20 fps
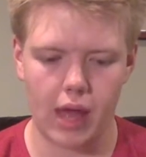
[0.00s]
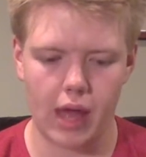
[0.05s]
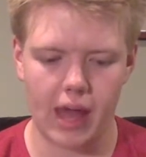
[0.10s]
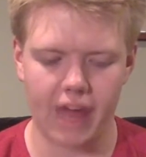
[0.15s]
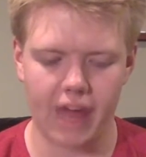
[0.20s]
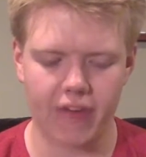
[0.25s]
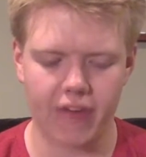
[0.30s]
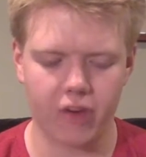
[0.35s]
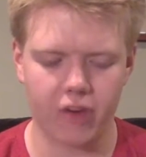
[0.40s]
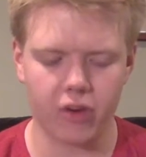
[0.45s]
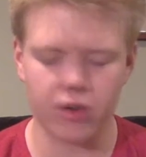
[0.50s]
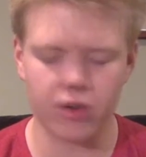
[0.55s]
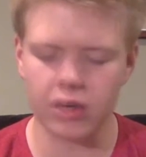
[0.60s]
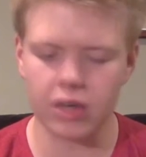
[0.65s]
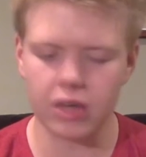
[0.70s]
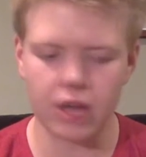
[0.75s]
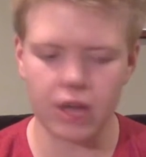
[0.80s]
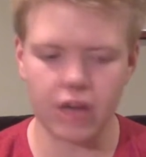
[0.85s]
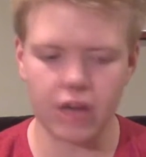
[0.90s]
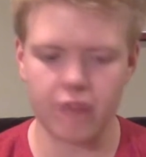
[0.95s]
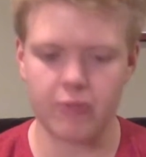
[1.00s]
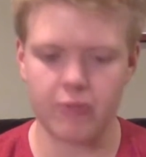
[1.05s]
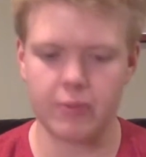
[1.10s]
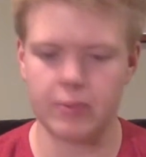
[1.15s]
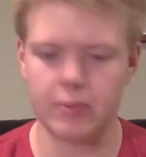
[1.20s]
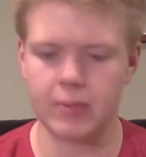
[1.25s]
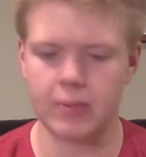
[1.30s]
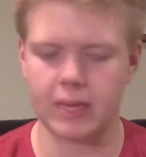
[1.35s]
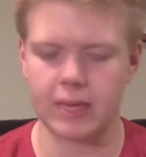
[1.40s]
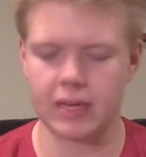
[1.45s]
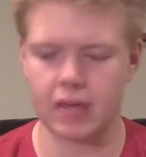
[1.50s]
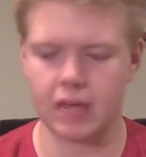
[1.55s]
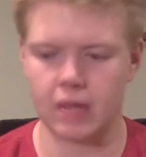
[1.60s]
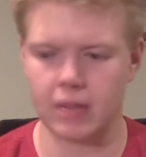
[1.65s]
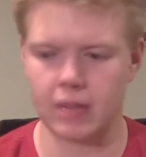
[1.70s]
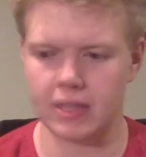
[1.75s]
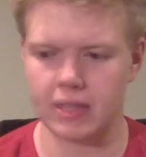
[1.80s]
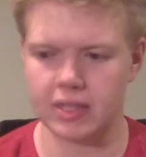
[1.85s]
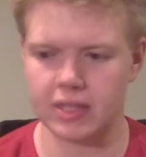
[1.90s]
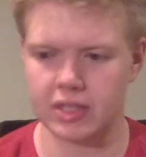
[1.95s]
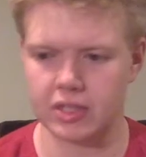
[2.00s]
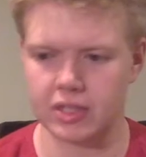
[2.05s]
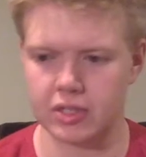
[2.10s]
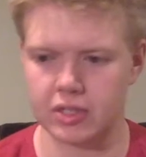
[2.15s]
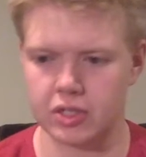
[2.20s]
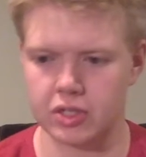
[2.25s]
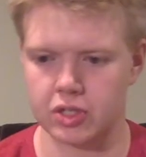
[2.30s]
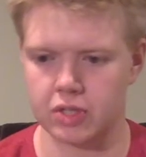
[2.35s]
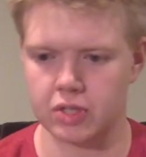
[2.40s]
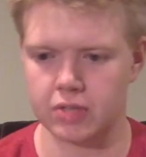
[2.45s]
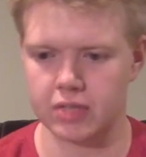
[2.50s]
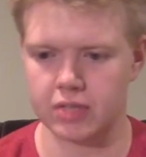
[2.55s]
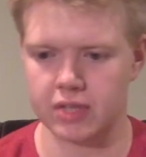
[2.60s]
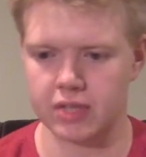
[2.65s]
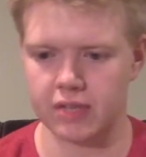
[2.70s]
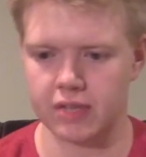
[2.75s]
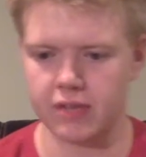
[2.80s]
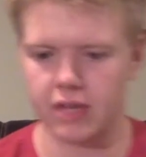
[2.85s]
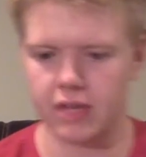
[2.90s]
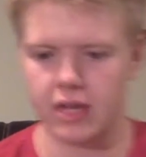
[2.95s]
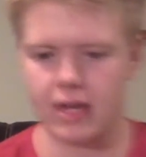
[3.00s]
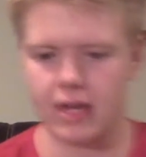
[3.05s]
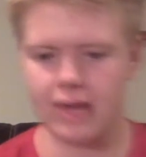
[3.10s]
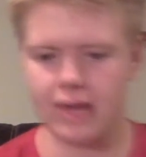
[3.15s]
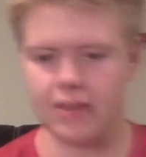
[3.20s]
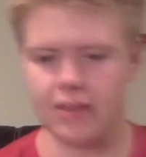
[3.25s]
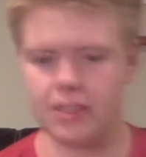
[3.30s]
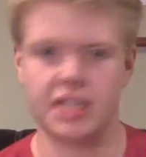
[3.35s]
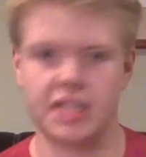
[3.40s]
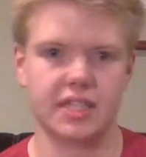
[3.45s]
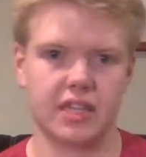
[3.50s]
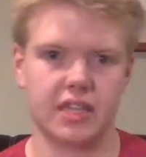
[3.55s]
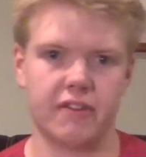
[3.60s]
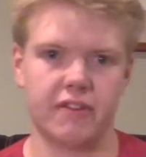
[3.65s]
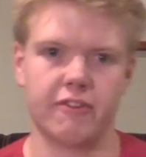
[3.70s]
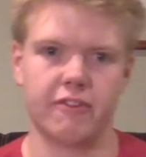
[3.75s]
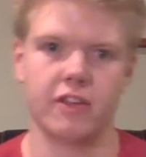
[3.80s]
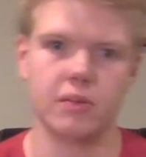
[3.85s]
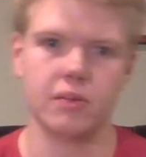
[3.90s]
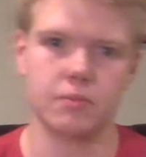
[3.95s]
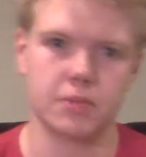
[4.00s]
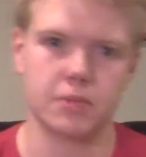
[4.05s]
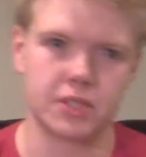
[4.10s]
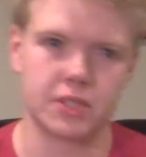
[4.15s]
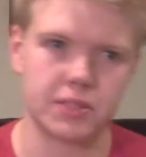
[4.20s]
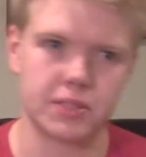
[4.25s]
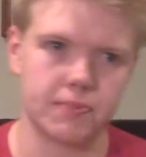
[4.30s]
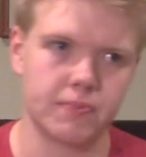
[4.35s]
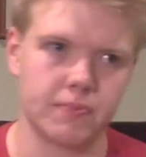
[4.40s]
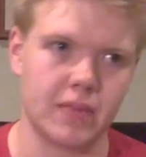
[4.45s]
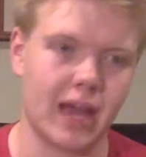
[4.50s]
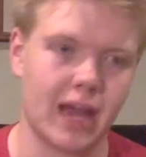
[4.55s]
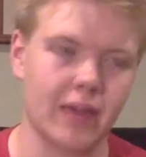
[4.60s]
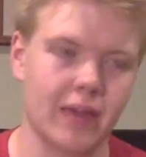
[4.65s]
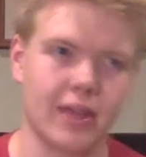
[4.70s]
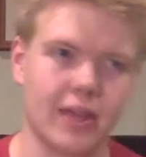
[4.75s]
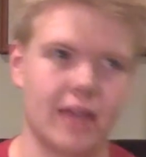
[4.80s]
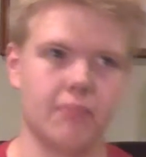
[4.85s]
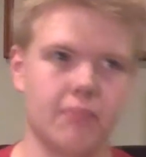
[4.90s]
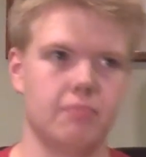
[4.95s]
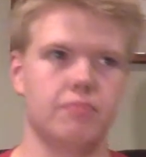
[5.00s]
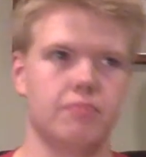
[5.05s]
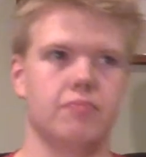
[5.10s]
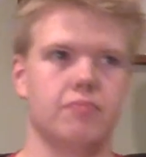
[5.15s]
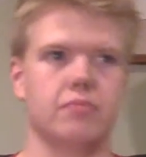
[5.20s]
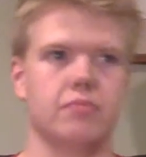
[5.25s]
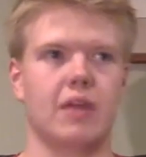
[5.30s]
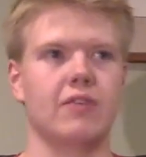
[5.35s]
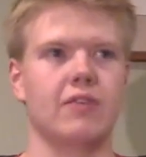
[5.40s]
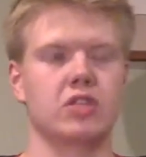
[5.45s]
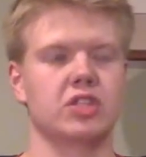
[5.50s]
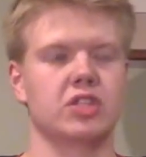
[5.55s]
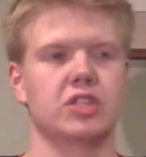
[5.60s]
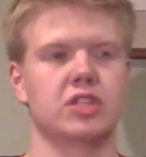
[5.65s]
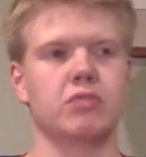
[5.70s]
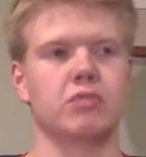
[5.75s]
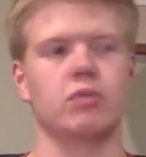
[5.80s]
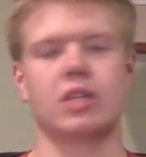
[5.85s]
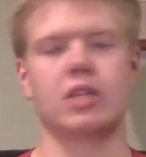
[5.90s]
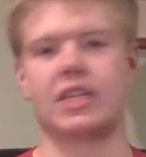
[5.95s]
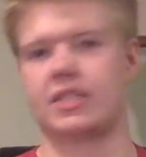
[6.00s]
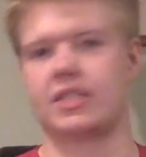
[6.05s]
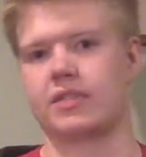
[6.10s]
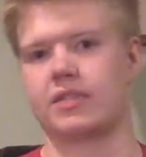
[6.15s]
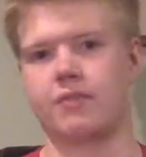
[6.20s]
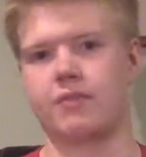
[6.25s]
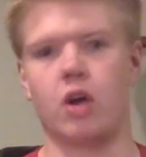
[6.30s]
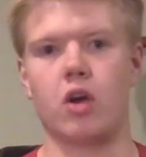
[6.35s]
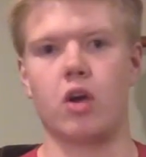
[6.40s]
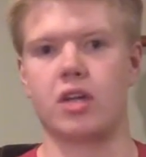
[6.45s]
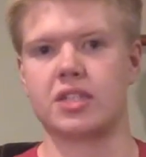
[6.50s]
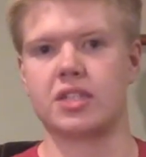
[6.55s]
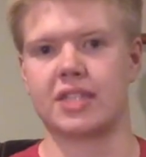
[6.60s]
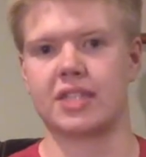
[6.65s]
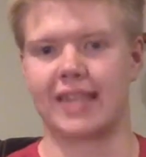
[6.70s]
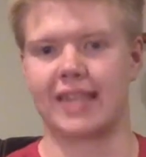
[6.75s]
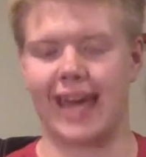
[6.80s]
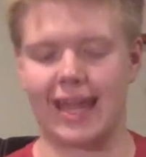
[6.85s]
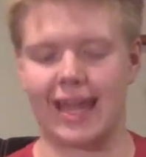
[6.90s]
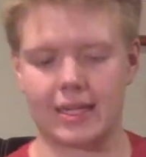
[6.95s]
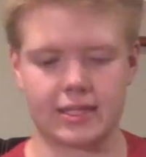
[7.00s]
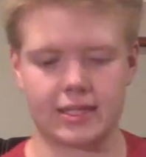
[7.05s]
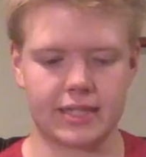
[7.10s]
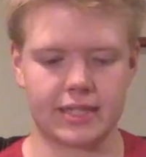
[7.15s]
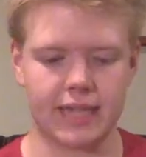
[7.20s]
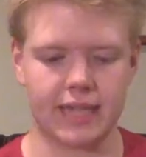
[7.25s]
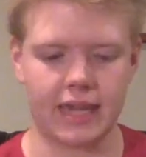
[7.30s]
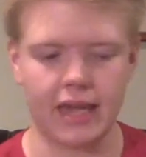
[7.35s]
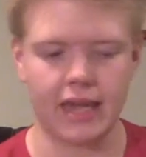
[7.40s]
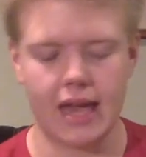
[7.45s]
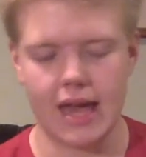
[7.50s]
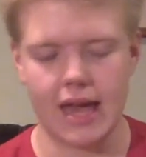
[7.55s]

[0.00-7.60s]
have heard a lot of people make comments in terms of Disney films now that, ever since the release of Guardians of the Galaxy,